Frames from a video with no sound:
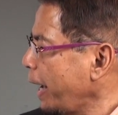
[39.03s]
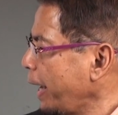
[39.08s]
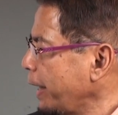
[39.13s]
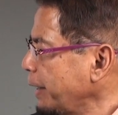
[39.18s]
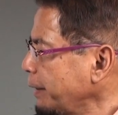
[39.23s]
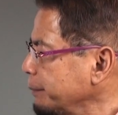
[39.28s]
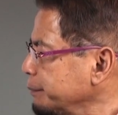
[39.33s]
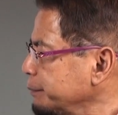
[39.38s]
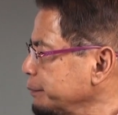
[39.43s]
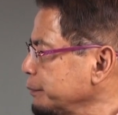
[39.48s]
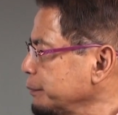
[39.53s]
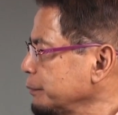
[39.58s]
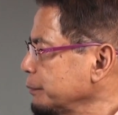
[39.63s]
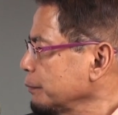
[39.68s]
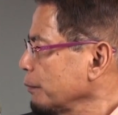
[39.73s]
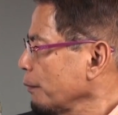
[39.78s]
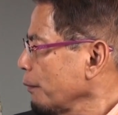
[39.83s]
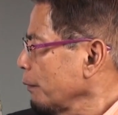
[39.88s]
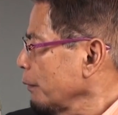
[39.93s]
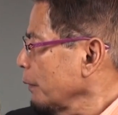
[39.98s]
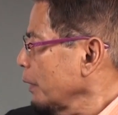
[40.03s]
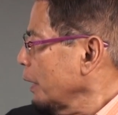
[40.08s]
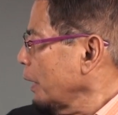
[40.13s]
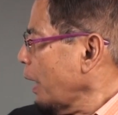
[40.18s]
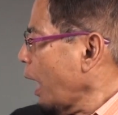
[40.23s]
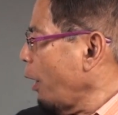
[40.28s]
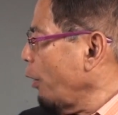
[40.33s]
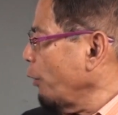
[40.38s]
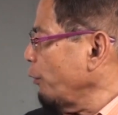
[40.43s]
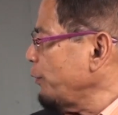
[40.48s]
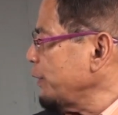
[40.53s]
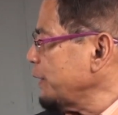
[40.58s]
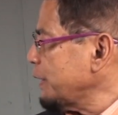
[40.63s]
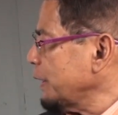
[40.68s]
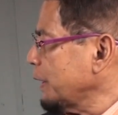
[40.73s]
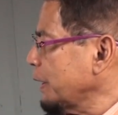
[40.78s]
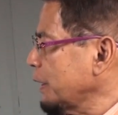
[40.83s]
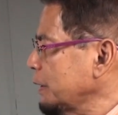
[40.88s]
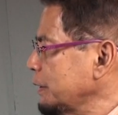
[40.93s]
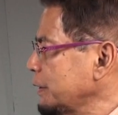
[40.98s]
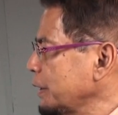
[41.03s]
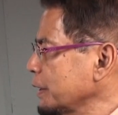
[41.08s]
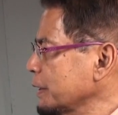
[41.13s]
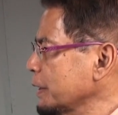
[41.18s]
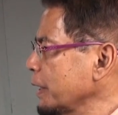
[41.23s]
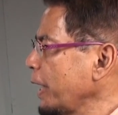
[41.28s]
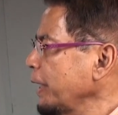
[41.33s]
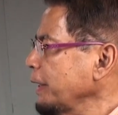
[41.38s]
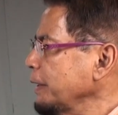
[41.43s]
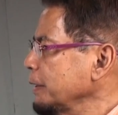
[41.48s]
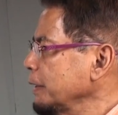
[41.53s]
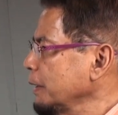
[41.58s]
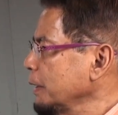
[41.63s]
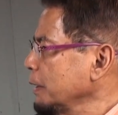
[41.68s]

and our physical jasad.